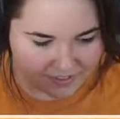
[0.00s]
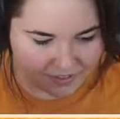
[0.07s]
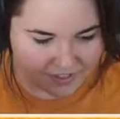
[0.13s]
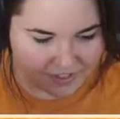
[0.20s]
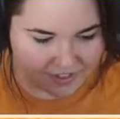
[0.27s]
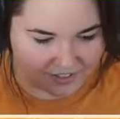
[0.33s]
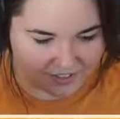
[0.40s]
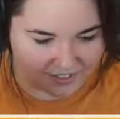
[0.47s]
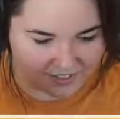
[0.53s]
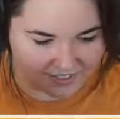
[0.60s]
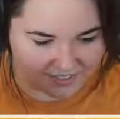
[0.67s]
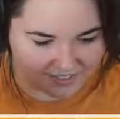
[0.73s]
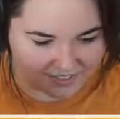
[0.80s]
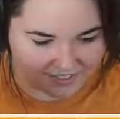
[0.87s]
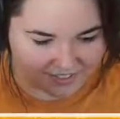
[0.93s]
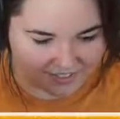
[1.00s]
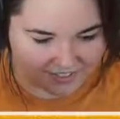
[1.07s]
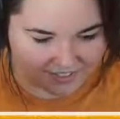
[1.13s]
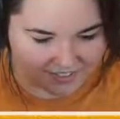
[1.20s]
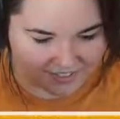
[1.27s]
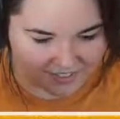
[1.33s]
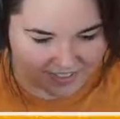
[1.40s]
characters.
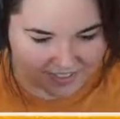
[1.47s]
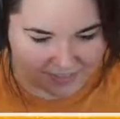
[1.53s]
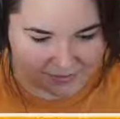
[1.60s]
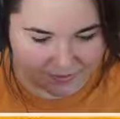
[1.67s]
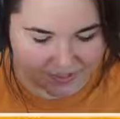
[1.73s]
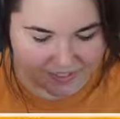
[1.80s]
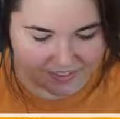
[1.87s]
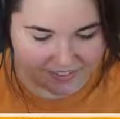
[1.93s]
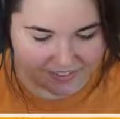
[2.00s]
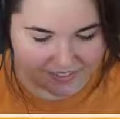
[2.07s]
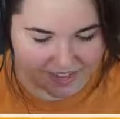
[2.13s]
That's fun.